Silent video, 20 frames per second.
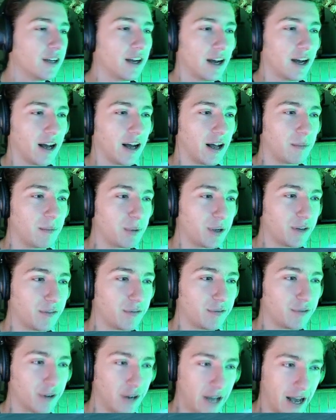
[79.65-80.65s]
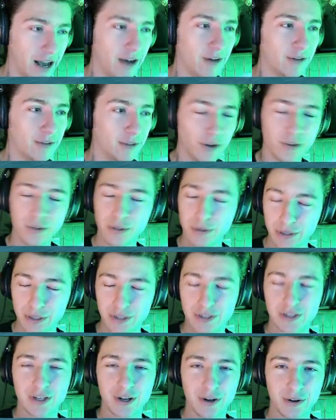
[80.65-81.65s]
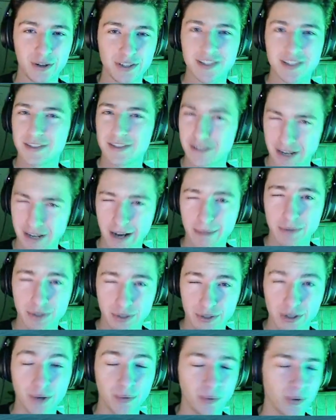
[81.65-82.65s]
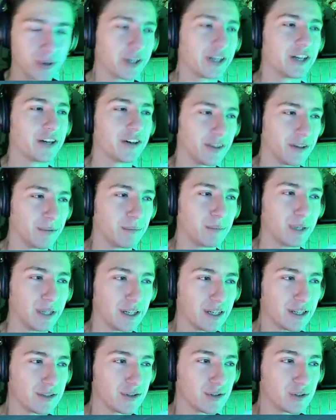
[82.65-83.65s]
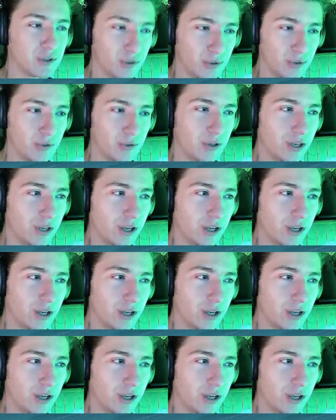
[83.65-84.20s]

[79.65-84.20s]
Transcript: but for now, all you need to know is it's time to start working on them, because soon